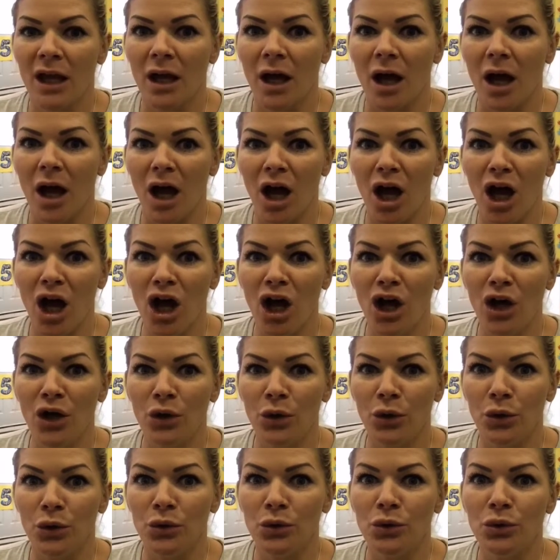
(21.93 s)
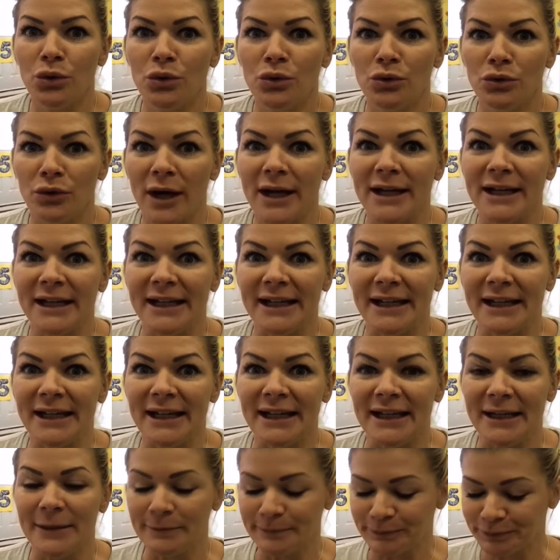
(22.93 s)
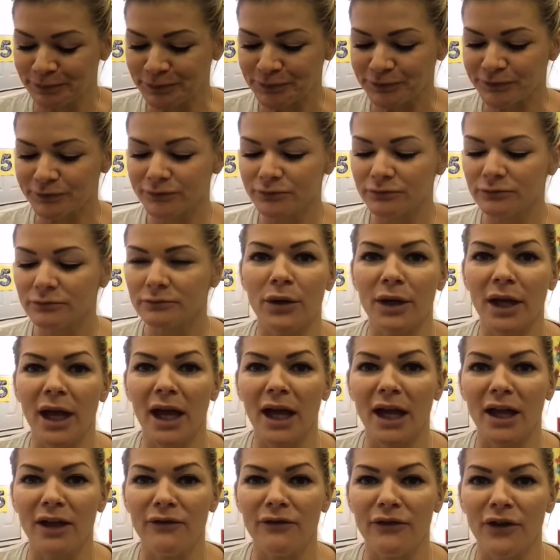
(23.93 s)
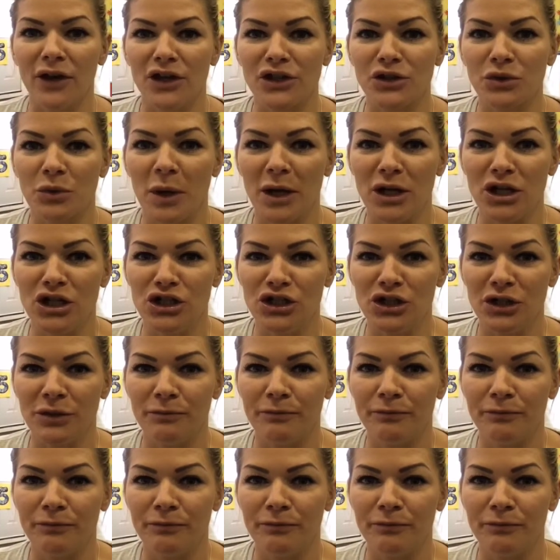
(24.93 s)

Are you ready? Okay, first question.